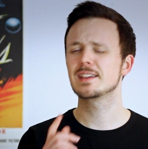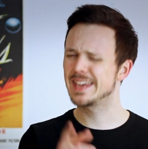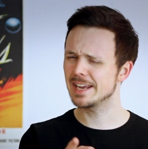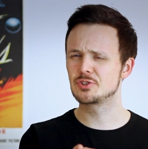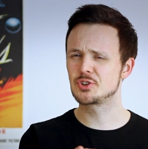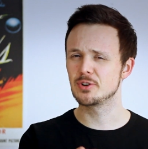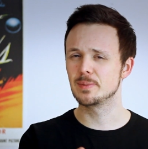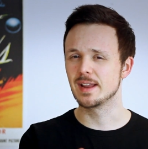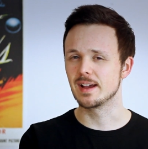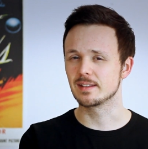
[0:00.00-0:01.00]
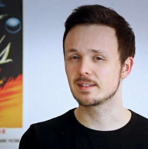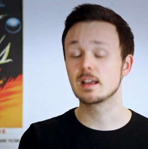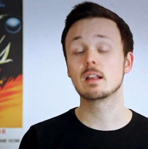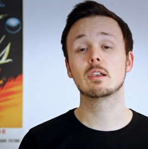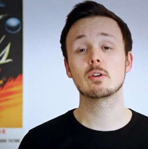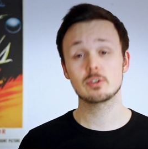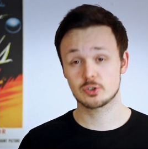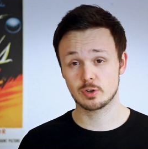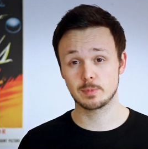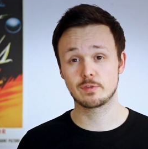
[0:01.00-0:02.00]
Get Germanized. Learn
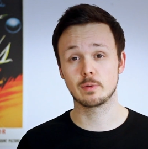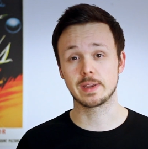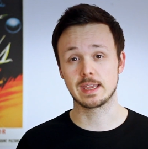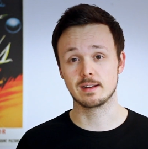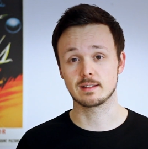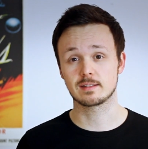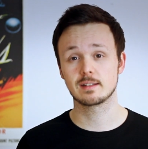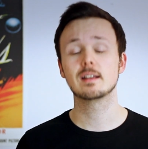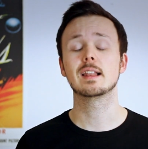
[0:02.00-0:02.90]
German for Beginners.